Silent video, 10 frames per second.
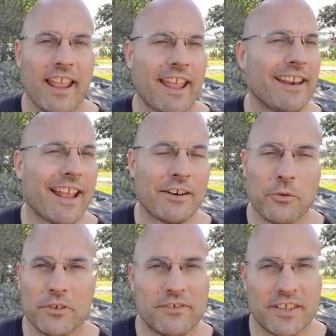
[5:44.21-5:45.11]
and
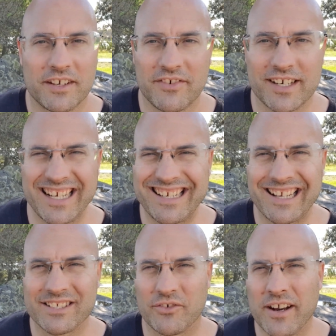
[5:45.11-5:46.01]
all of the different
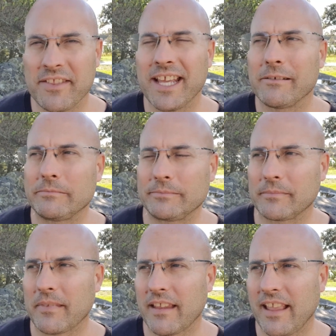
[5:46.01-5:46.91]
details around that.
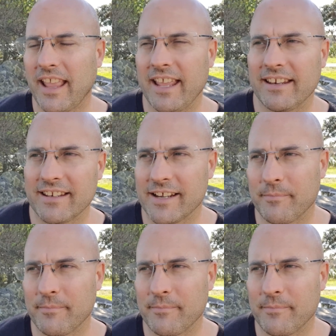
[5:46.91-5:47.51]
And